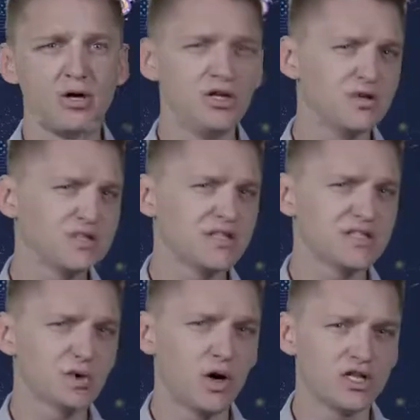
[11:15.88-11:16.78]
Using
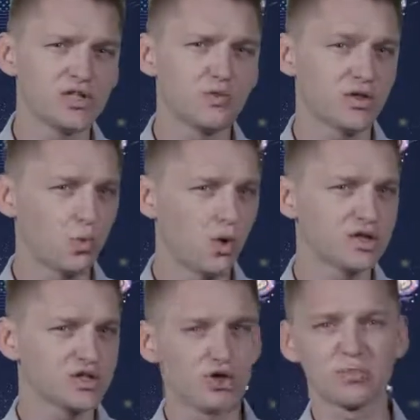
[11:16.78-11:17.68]
this equation with a
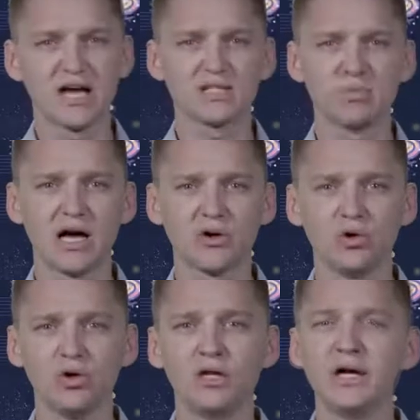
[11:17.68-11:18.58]
1 solar mass black
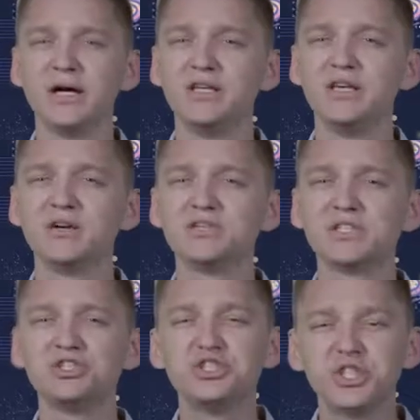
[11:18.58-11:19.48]
hole yields
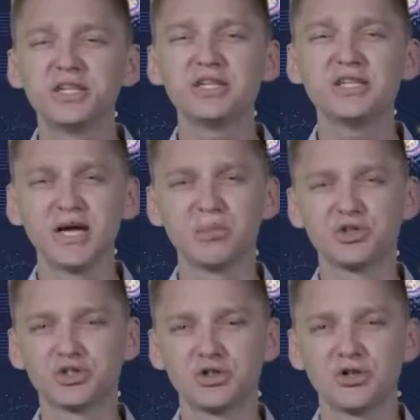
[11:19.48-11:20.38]
a chilling
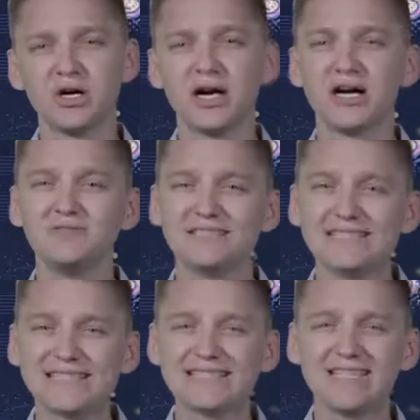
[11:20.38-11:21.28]
temperature of
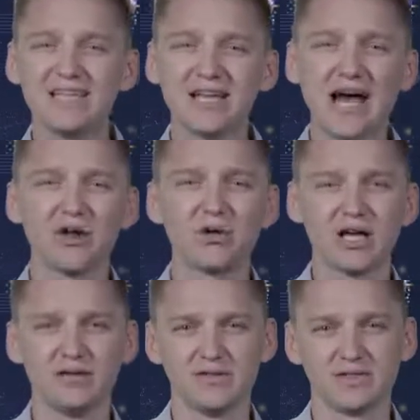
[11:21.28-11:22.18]
60
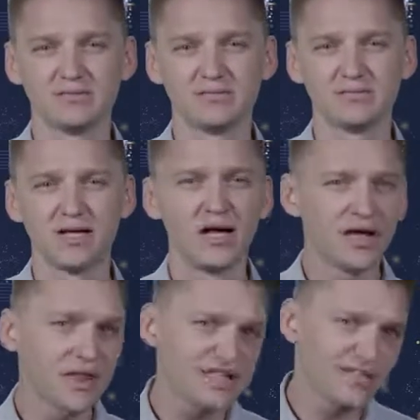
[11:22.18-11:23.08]
nanokelvin.
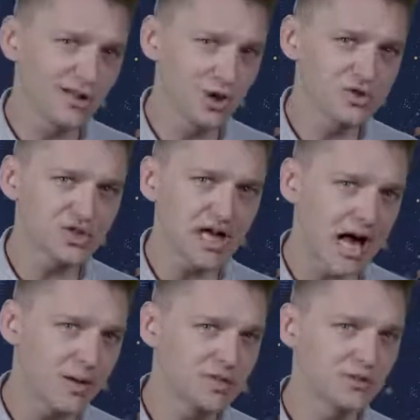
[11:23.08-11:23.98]
That's closer to
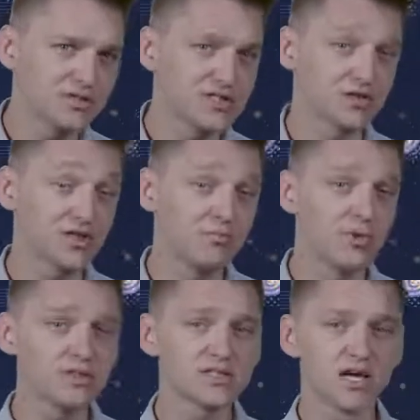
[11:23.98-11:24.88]
absolute zero than
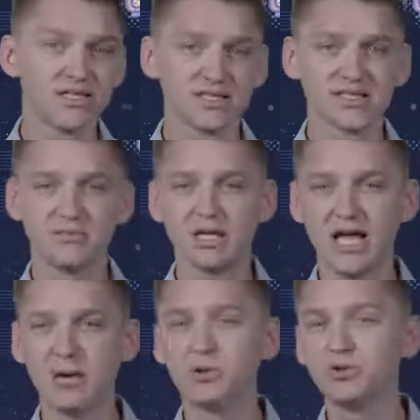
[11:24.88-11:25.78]
most scientists have been
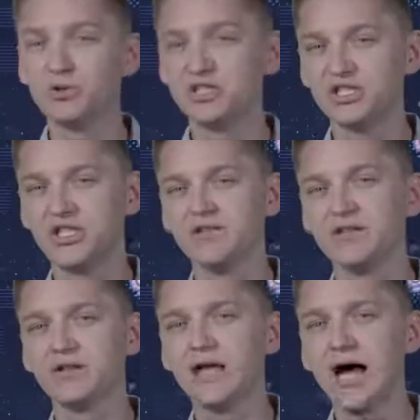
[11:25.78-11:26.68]
able to achieve in
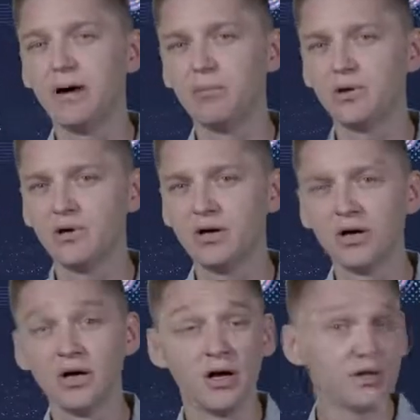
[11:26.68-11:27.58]
the lab.
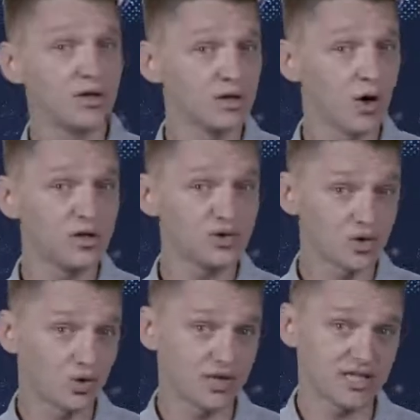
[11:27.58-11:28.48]
The lowest
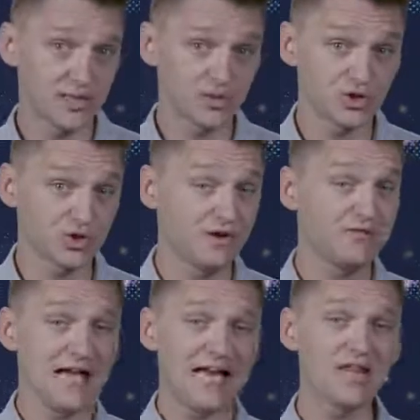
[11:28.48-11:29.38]
recorded temperature of
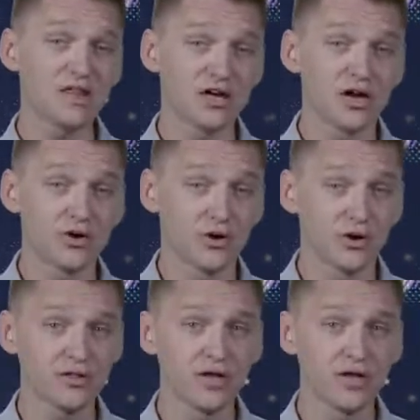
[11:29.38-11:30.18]
anything on Earth